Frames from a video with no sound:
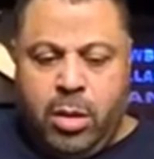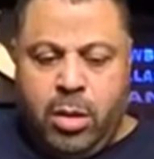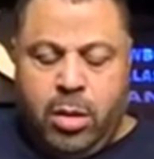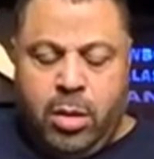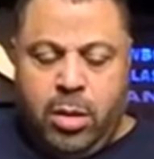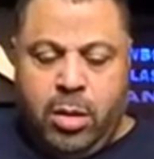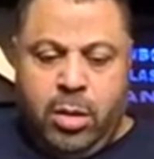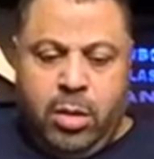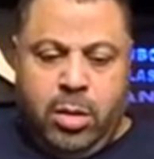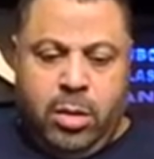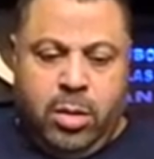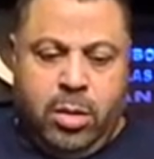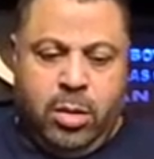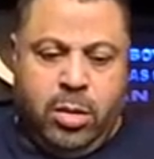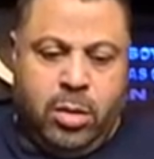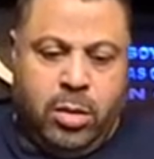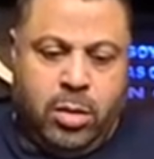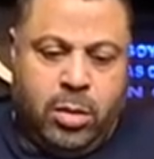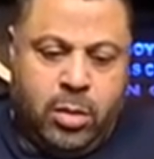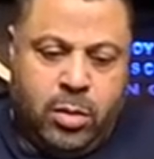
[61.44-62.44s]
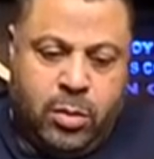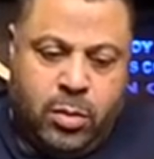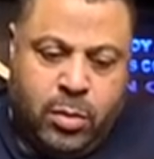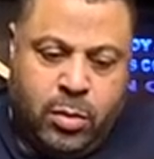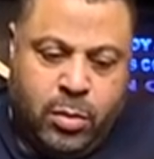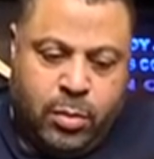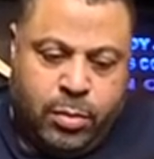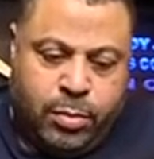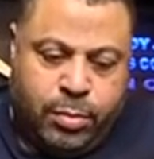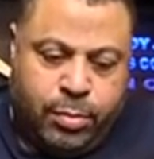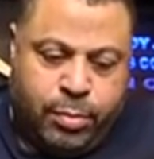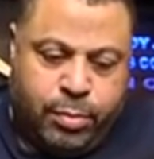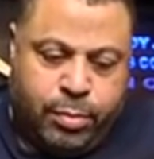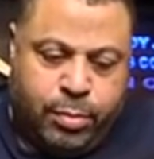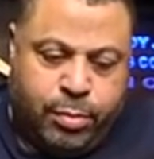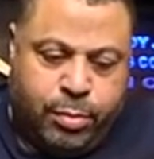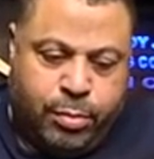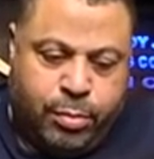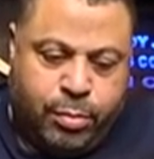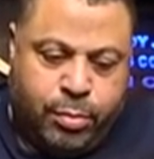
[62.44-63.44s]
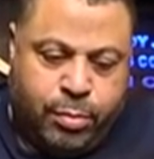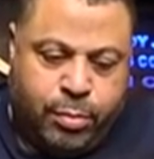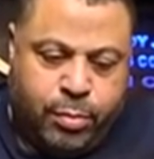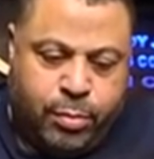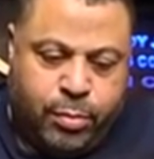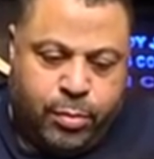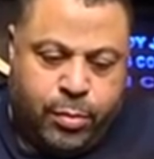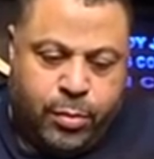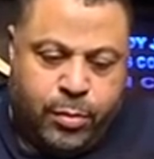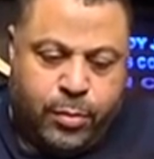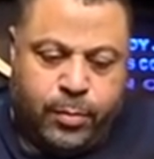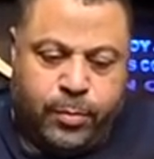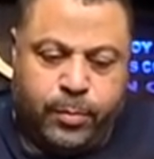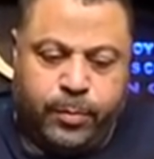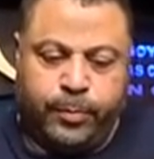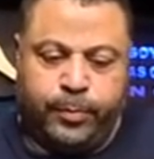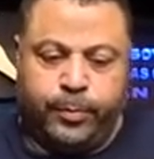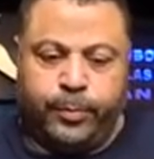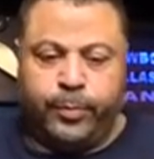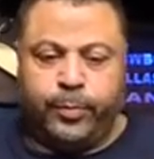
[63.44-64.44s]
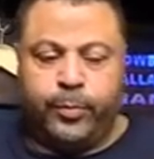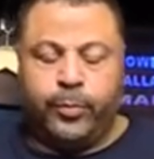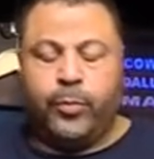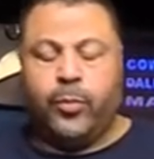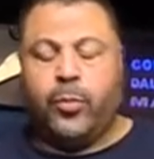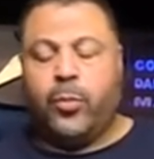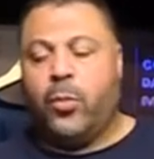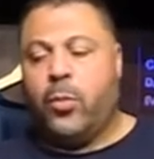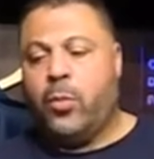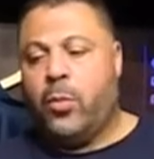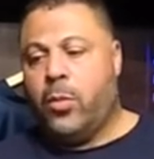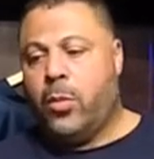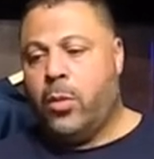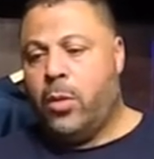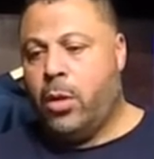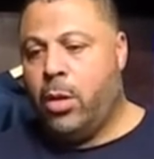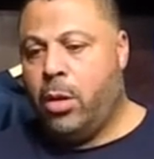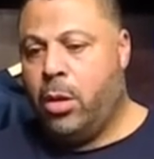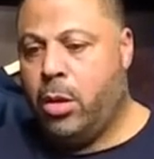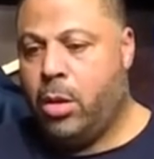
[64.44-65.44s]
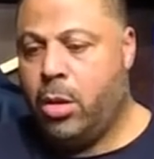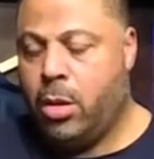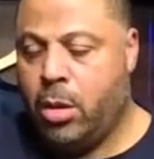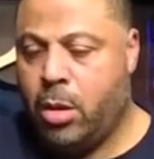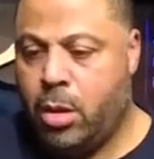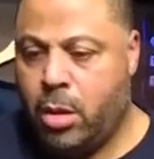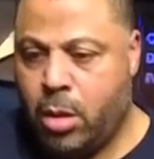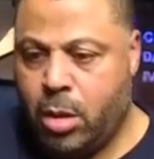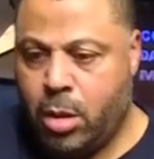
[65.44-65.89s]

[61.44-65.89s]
No one is speaking in this clip.